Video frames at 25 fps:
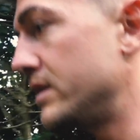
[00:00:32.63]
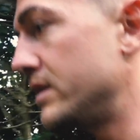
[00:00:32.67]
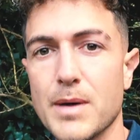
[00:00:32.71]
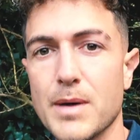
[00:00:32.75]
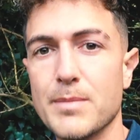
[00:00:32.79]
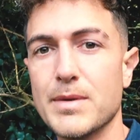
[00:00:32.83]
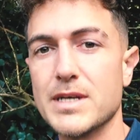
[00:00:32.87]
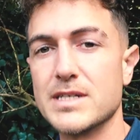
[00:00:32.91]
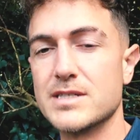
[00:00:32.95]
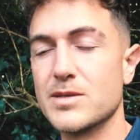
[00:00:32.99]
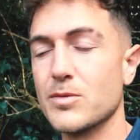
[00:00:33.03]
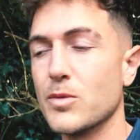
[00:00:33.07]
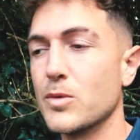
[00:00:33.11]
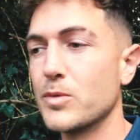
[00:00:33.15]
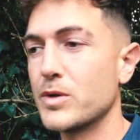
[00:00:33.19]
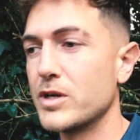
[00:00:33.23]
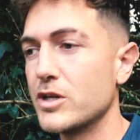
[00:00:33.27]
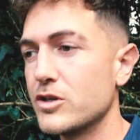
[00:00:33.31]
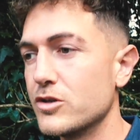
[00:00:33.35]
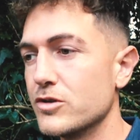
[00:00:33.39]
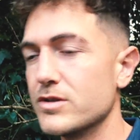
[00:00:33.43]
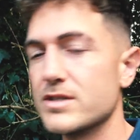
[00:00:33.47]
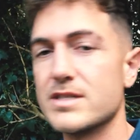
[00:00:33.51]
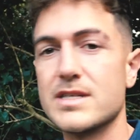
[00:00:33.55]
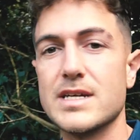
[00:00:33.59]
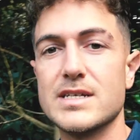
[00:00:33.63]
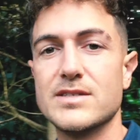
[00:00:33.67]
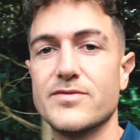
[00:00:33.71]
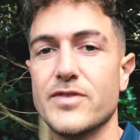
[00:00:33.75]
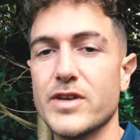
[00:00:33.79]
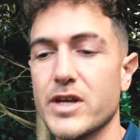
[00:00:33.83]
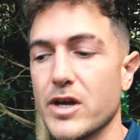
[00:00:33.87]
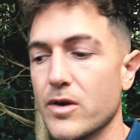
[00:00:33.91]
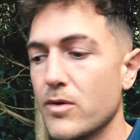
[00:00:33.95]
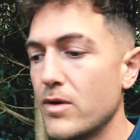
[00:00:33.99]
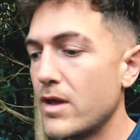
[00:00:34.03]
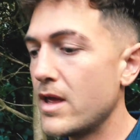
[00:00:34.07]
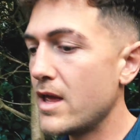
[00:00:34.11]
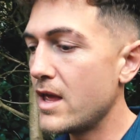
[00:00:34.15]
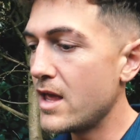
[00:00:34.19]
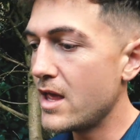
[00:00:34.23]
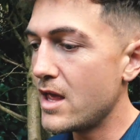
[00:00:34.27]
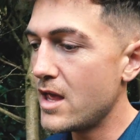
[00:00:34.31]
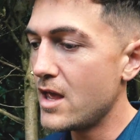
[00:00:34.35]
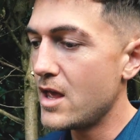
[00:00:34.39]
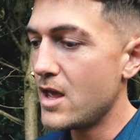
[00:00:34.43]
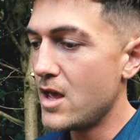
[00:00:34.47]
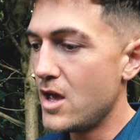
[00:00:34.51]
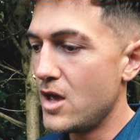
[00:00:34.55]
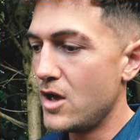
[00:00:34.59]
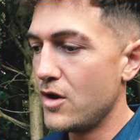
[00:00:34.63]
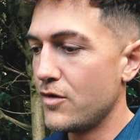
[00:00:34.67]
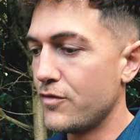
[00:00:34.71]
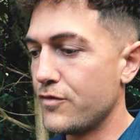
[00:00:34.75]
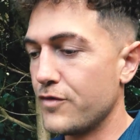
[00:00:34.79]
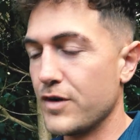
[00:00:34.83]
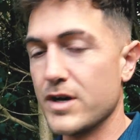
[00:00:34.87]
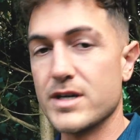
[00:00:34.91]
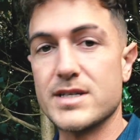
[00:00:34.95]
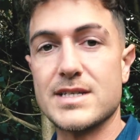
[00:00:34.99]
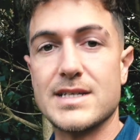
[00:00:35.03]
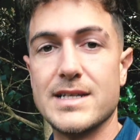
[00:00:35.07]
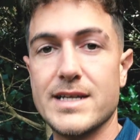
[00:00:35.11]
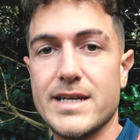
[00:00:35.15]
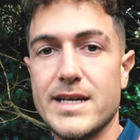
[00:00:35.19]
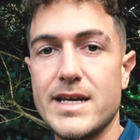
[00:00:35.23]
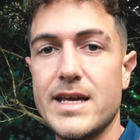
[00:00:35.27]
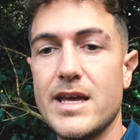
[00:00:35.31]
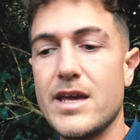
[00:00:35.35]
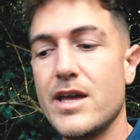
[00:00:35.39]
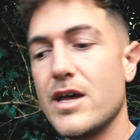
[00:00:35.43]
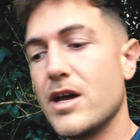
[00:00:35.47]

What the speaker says: basically what we're going to do in today's video, firstly